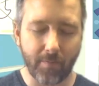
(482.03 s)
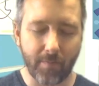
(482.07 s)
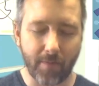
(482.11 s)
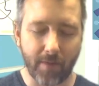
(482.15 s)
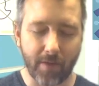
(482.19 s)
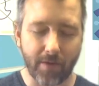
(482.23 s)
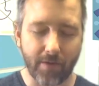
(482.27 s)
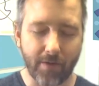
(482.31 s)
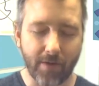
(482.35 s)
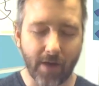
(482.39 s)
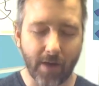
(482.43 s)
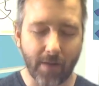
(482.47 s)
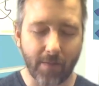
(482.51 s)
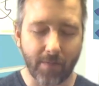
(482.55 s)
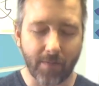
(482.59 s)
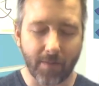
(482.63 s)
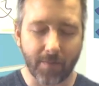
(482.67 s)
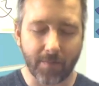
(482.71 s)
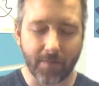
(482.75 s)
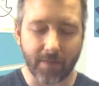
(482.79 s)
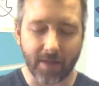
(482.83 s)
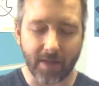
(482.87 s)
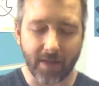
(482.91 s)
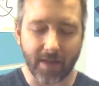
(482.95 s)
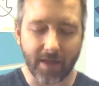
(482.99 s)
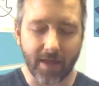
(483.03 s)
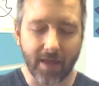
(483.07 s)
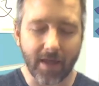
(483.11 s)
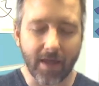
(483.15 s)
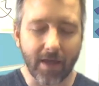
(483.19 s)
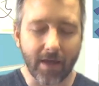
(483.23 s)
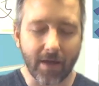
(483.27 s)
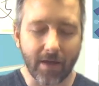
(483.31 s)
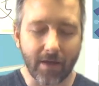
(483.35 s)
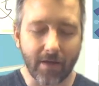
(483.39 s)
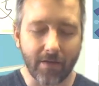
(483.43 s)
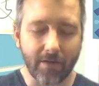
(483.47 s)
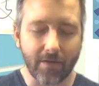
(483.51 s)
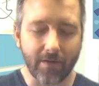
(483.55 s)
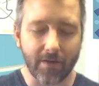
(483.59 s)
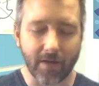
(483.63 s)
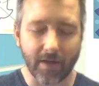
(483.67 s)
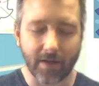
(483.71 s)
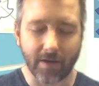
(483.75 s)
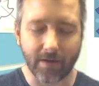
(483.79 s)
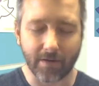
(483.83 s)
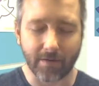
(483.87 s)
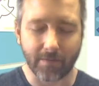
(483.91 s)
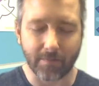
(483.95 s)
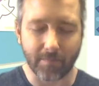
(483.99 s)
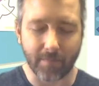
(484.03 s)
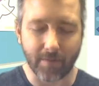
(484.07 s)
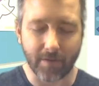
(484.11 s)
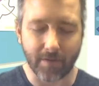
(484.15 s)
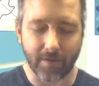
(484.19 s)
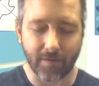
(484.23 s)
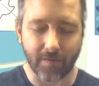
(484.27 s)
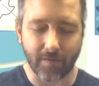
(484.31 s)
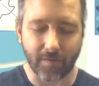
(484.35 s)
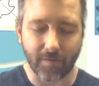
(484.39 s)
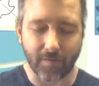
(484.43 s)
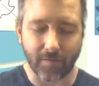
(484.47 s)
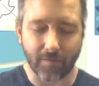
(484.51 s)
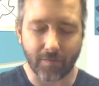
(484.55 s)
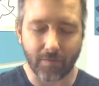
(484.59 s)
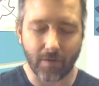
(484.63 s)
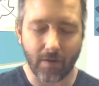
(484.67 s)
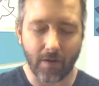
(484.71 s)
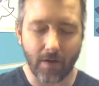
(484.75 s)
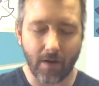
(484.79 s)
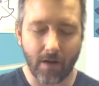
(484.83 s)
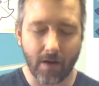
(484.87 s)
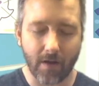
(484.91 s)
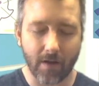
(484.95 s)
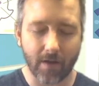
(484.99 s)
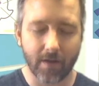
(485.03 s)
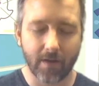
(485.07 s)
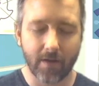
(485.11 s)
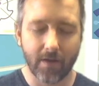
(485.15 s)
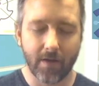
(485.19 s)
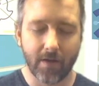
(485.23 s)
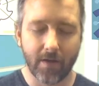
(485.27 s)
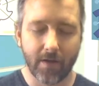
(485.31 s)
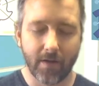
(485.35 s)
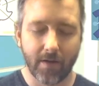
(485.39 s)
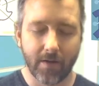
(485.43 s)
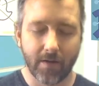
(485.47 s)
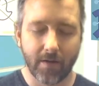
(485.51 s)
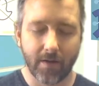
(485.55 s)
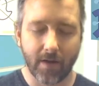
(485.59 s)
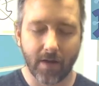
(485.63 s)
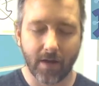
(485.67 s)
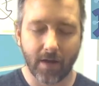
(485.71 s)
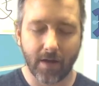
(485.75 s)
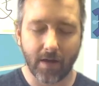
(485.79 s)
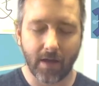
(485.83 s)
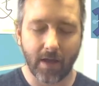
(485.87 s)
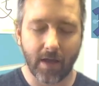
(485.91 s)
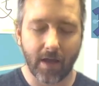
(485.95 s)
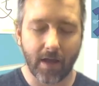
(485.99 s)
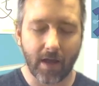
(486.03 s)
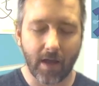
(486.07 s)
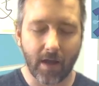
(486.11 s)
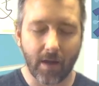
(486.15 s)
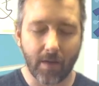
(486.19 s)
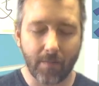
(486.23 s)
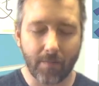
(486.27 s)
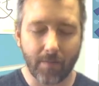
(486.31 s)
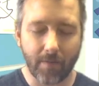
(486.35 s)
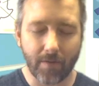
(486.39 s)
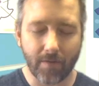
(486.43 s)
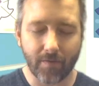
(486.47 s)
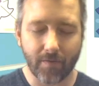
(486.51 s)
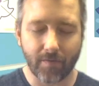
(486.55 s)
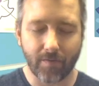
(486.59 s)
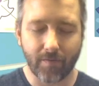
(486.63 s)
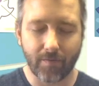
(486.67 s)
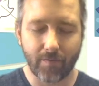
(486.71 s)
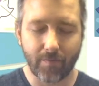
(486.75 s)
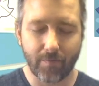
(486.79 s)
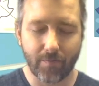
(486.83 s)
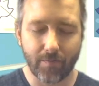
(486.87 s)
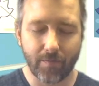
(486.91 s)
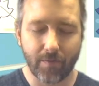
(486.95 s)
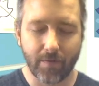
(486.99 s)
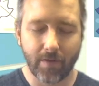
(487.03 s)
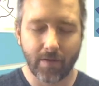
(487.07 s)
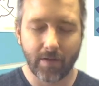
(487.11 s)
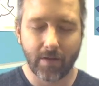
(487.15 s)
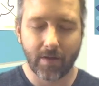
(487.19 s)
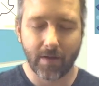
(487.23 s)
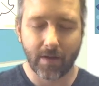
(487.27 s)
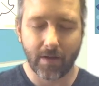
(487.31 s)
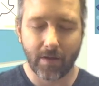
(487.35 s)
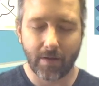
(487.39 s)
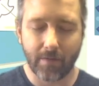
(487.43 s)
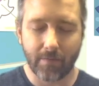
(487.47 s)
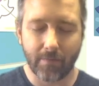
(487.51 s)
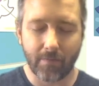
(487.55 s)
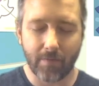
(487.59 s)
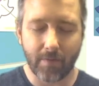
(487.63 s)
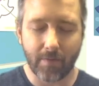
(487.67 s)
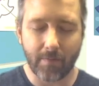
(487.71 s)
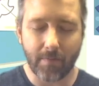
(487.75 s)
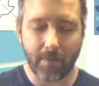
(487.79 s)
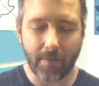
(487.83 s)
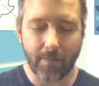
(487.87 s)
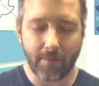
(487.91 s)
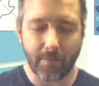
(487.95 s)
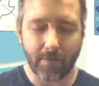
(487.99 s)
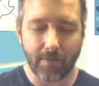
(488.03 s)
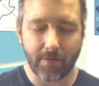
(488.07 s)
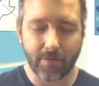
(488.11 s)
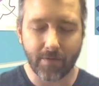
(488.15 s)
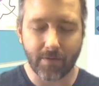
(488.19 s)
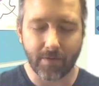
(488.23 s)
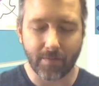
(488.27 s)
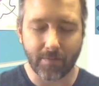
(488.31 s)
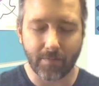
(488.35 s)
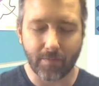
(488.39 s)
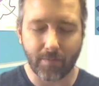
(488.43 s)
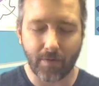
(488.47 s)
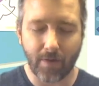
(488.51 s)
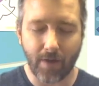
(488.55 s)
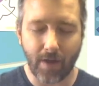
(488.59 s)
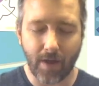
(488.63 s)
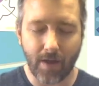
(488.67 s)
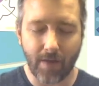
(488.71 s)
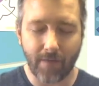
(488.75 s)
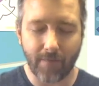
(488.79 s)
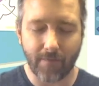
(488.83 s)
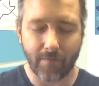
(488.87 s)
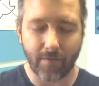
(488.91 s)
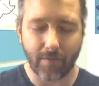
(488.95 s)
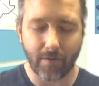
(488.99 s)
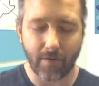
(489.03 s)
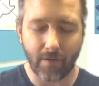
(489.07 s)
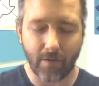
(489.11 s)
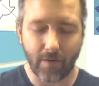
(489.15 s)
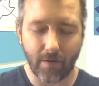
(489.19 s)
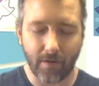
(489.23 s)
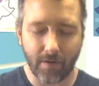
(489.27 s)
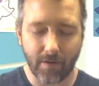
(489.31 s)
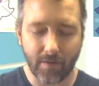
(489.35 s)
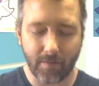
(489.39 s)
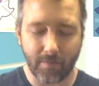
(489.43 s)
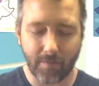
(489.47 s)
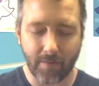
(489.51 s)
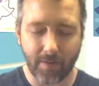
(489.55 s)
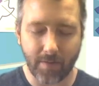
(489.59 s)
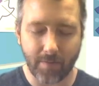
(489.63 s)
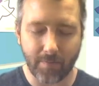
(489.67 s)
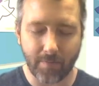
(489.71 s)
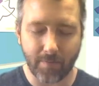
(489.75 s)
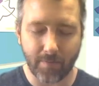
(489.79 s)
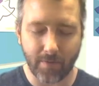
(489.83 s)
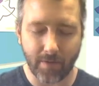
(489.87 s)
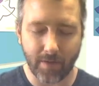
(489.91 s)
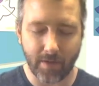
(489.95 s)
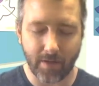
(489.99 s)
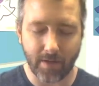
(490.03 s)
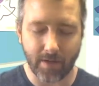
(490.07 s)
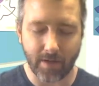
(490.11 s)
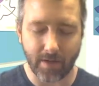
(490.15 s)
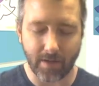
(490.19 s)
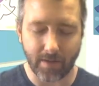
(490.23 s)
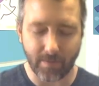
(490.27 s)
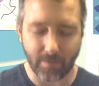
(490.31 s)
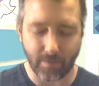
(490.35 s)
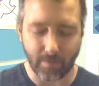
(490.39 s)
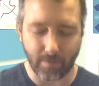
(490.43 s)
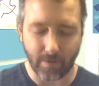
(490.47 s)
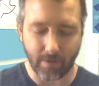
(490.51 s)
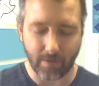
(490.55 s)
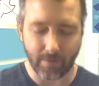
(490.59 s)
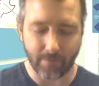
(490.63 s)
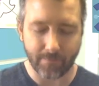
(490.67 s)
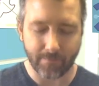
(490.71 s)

May you help them to heal and be strong. And help us to uh, remember to pray for all your people in need, Lord.